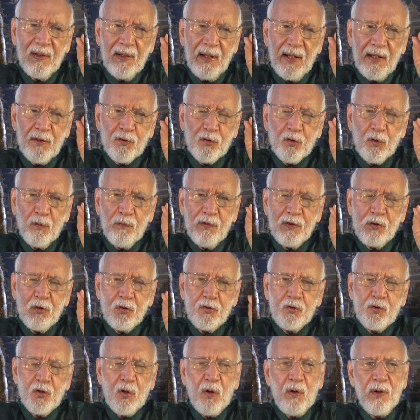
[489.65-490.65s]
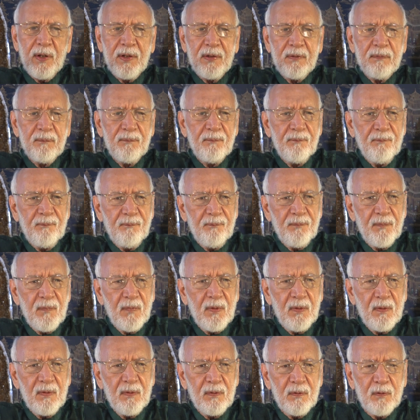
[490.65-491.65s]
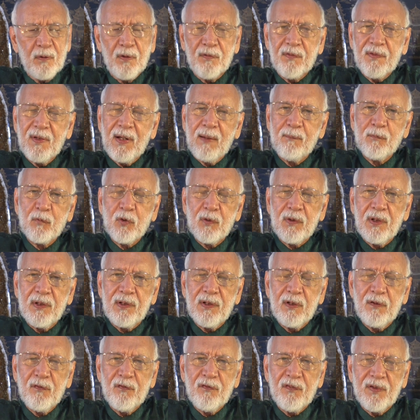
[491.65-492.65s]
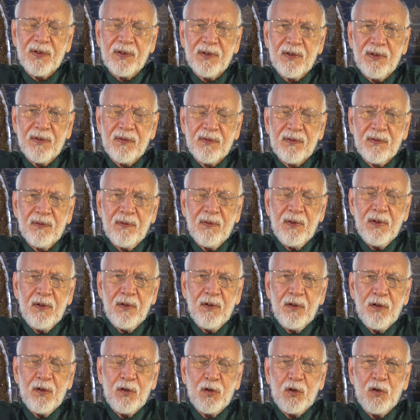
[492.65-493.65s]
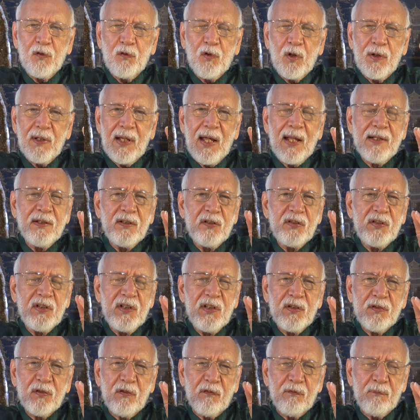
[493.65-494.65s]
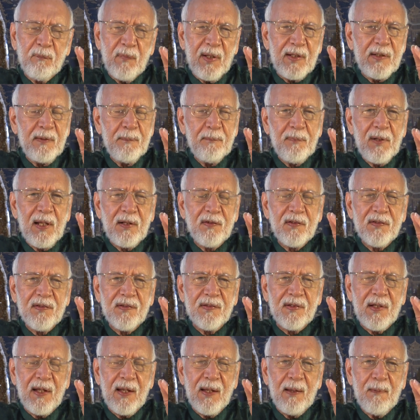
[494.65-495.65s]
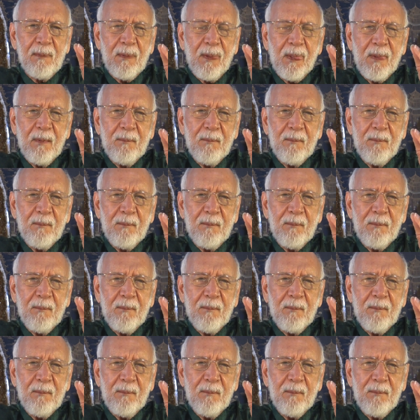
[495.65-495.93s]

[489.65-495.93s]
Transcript: And so when you join your thumb to the little fingers, you've got energies of many planets there.